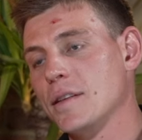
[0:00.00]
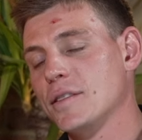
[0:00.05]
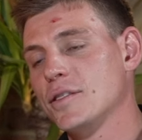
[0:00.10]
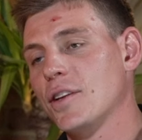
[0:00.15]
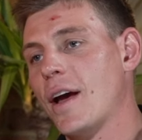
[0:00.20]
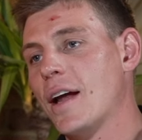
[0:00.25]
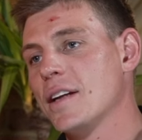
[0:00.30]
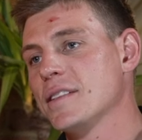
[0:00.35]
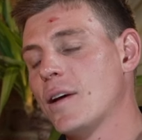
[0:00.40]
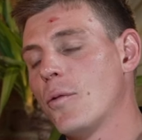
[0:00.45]

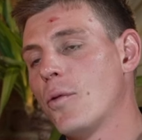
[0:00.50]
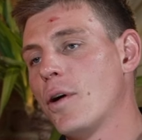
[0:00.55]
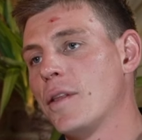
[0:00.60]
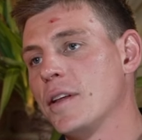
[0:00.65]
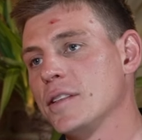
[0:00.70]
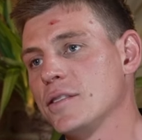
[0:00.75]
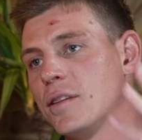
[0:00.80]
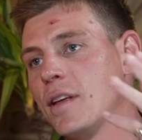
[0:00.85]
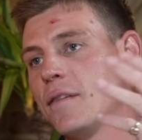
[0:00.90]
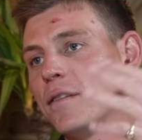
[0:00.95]
So how does that work
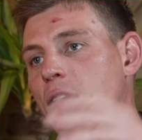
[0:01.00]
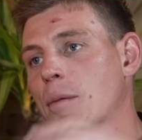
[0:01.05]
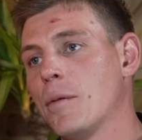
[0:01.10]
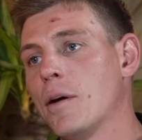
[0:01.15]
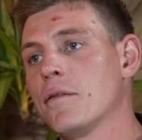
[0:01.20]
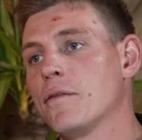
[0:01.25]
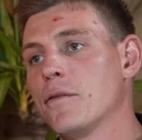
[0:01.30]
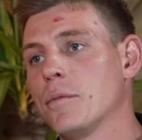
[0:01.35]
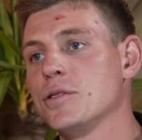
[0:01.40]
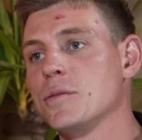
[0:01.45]
then? So they've come
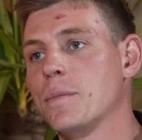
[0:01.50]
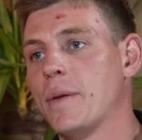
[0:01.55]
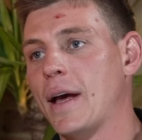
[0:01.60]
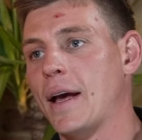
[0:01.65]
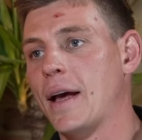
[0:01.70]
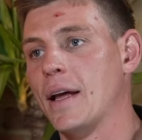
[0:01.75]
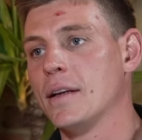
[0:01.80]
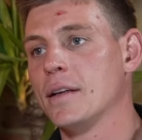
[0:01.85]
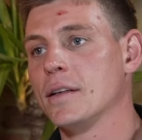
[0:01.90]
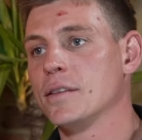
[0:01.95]
over from
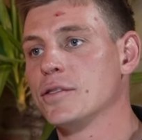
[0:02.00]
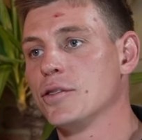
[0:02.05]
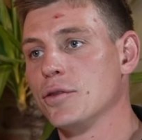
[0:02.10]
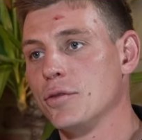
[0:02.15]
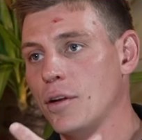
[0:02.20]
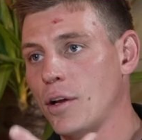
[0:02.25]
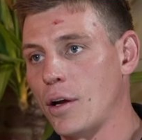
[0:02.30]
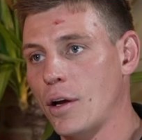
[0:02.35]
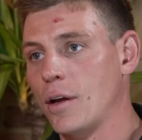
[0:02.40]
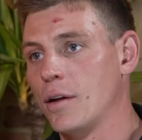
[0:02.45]
Japan to
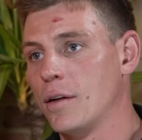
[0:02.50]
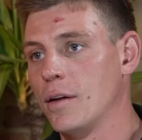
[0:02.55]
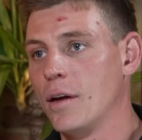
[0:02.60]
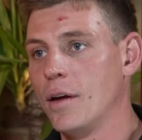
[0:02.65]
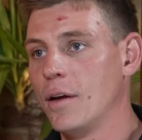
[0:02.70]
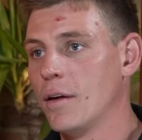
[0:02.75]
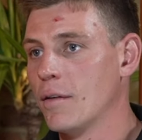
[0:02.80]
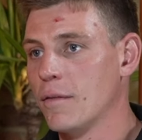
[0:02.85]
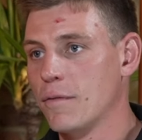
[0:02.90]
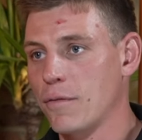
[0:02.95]
learn
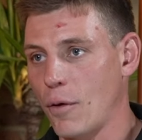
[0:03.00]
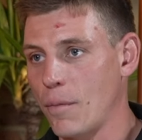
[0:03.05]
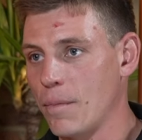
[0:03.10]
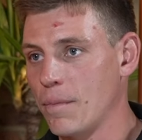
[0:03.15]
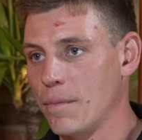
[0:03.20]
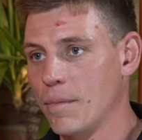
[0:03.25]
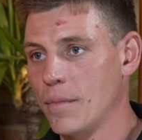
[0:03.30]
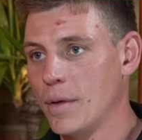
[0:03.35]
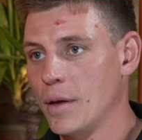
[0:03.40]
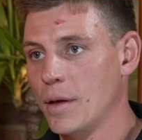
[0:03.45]

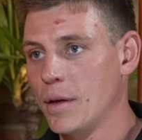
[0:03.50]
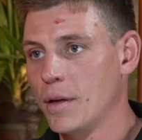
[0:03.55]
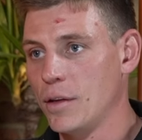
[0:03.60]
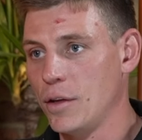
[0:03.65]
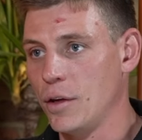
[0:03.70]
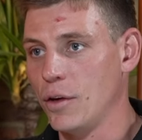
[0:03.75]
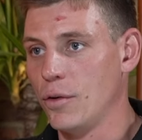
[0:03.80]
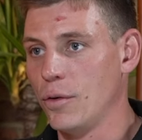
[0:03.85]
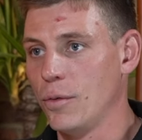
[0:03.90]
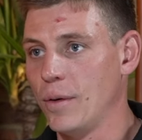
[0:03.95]
from
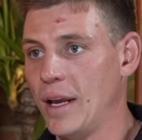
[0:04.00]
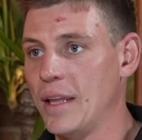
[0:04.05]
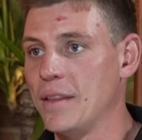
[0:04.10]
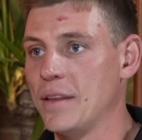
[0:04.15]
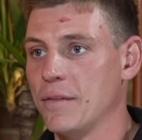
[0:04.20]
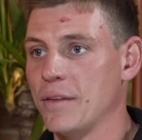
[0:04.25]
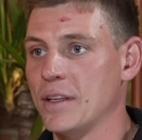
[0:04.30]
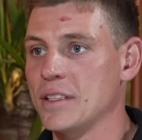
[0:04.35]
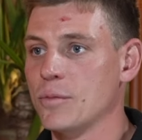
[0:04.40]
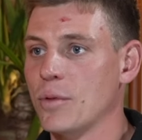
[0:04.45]
you in
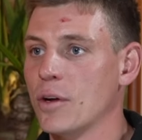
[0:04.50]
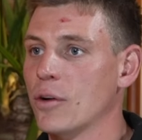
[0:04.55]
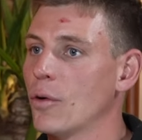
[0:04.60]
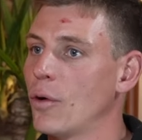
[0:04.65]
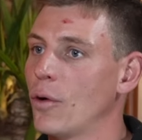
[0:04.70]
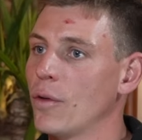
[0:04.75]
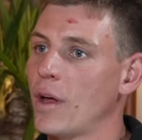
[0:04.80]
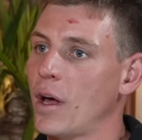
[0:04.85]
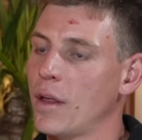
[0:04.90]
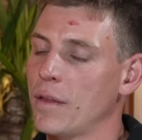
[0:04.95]
the eventing world,
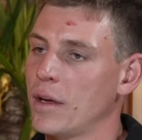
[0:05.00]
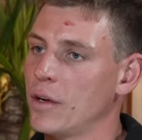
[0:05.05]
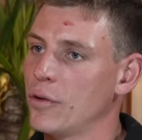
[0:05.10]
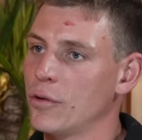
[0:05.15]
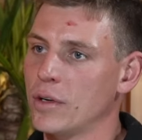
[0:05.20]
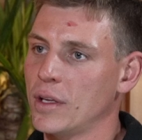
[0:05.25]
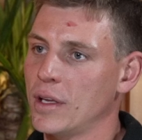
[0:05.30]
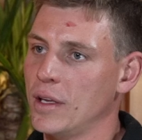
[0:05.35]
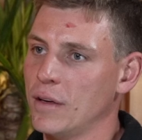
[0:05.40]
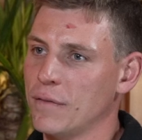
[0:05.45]
or are they
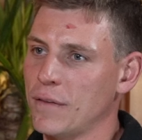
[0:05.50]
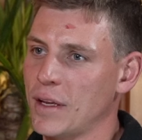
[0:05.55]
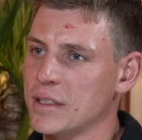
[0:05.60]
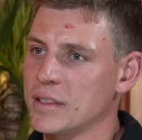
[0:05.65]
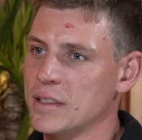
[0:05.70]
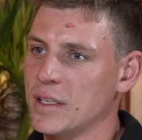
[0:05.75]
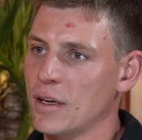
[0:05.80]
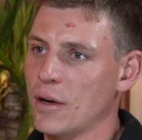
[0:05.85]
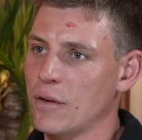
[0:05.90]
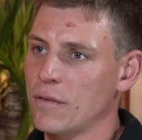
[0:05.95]
already
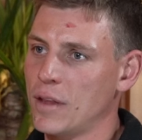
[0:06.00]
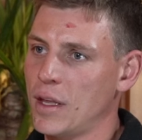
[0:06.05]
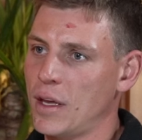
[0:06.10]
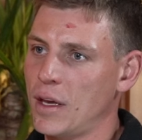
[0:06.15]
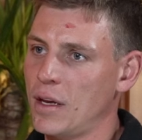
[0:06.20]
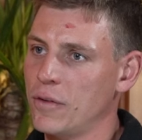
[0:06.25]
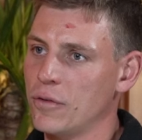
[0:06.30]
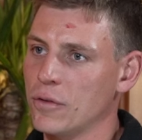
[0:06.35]
eventing over there?